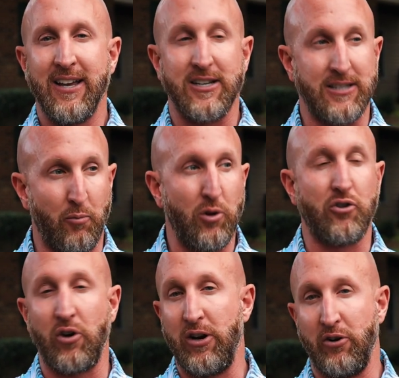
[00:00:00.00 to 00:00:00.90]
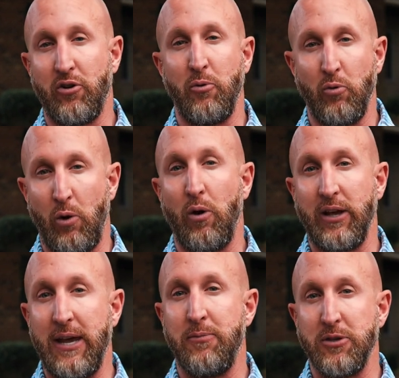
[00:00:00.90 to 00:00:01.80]
Because I'm really trying to determine, do I want
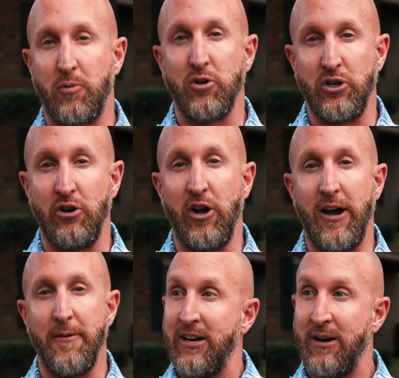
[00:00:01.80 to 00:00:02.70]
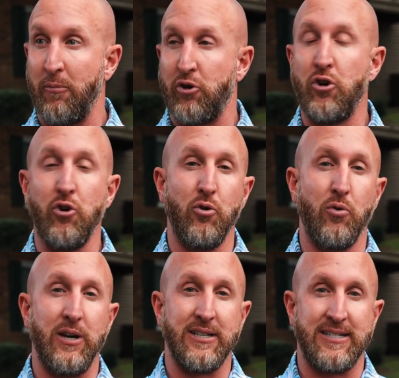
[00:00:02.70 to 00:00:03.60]
to keep this person or not? Number
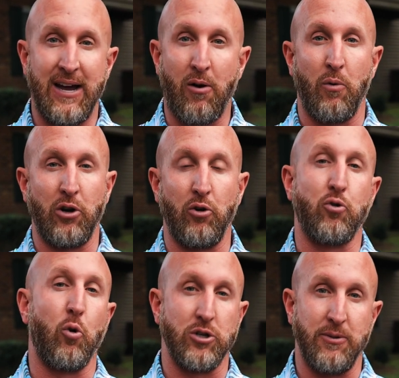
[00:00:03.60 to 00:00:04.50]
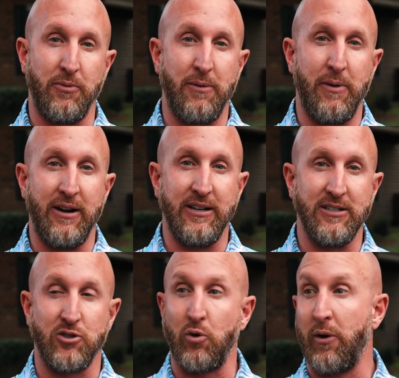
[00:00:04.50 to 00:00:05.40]
two is now I want to go tour some of the
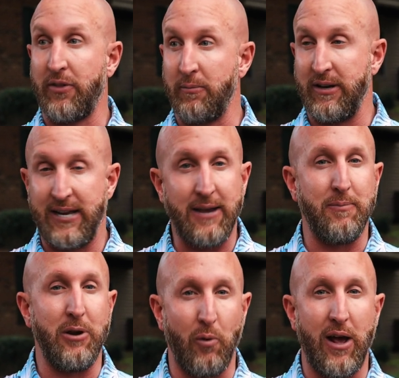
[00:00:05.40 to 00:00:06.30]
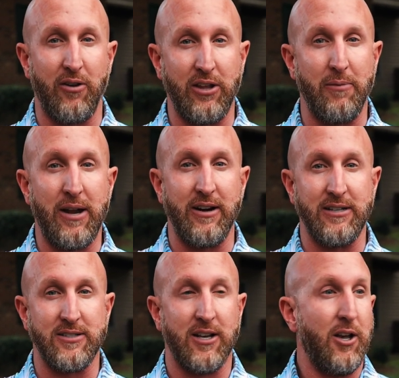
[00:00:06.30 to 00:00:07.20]
amenities. So I want them to take me around to the
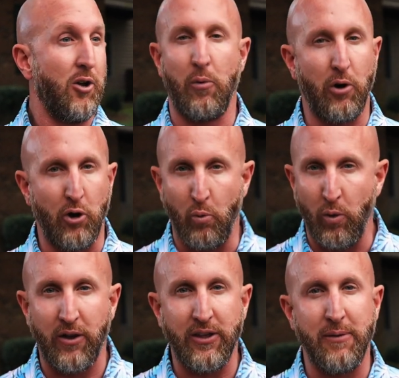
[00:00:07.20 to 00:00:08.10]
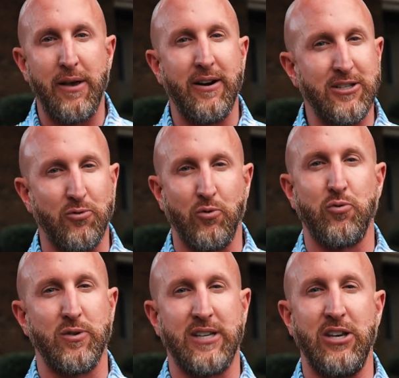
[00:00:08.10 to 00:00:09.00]
amenities. I want to know what are the amenities and
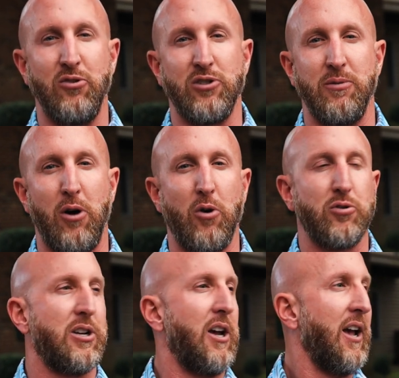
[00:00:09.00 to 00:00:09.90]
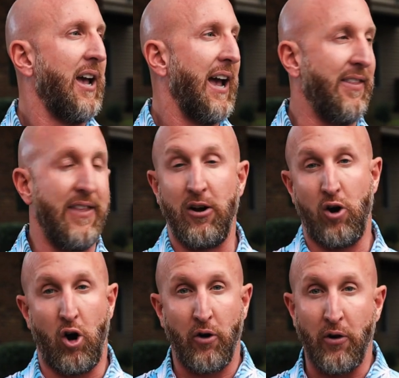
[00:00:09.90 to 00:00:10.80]
which ones get used the most. And then
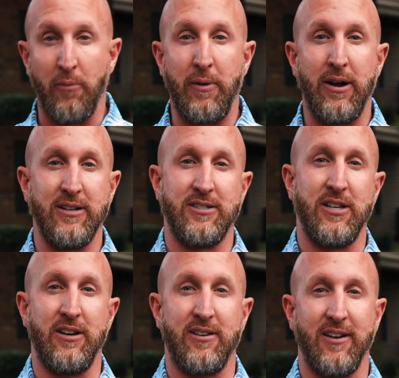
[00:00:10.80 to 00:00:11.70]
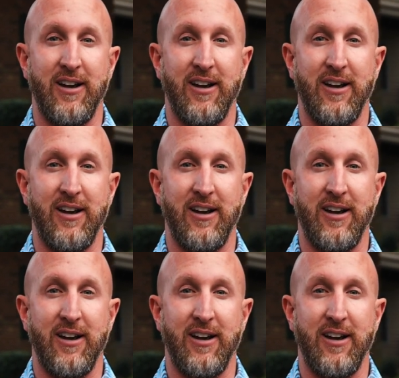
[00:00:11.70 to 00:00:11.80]
are there amenities that